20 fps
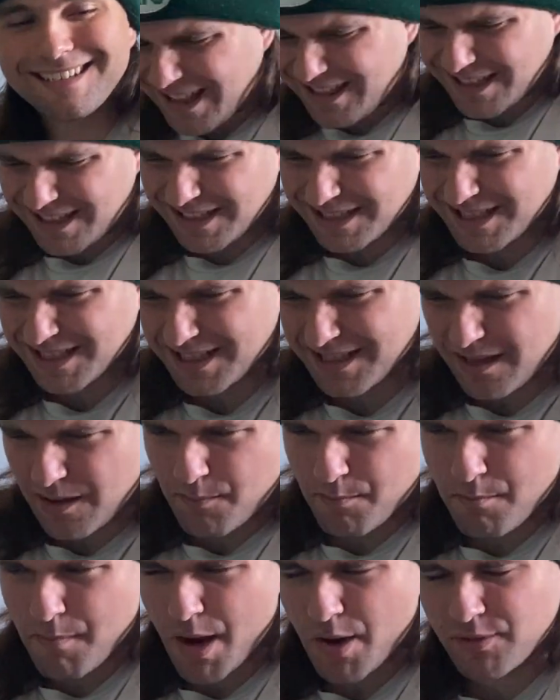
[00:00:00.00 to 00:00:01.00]
I think this is
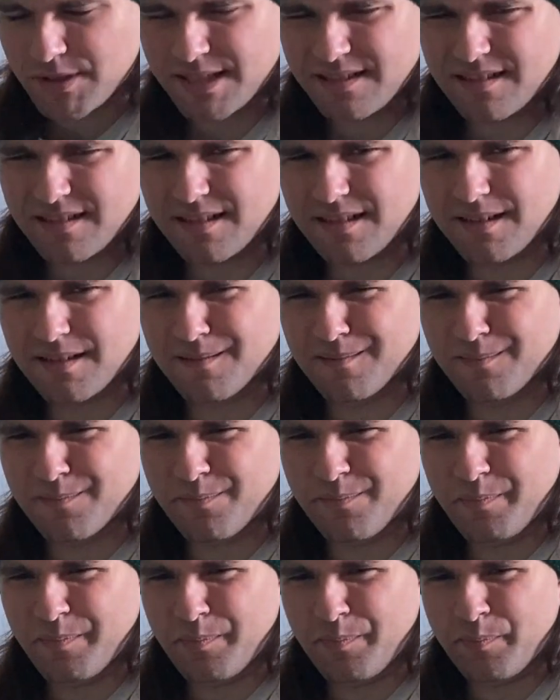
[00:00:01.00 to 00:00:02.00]
the most
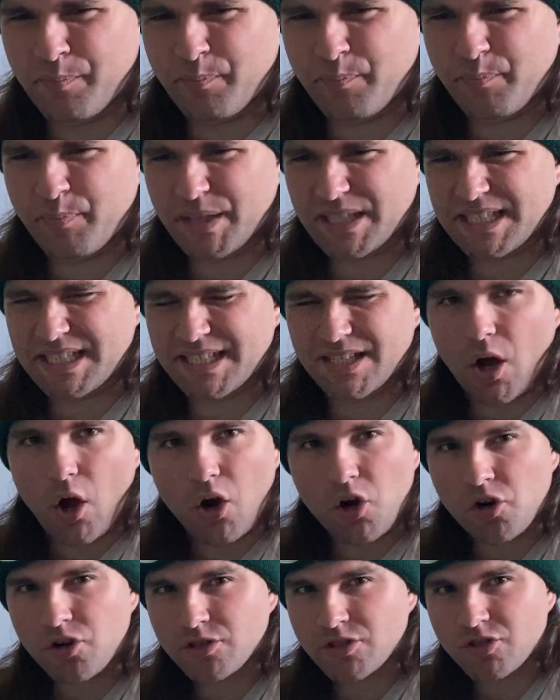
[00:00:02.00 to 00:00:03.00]

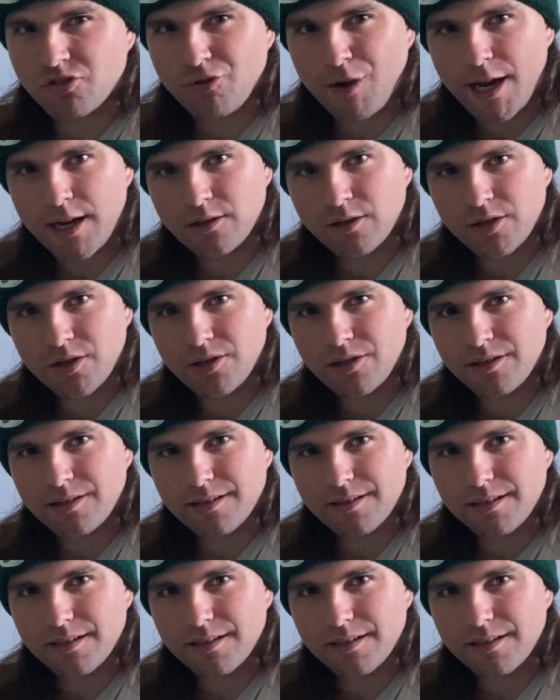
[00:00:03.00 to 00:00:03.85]
bizarre trailer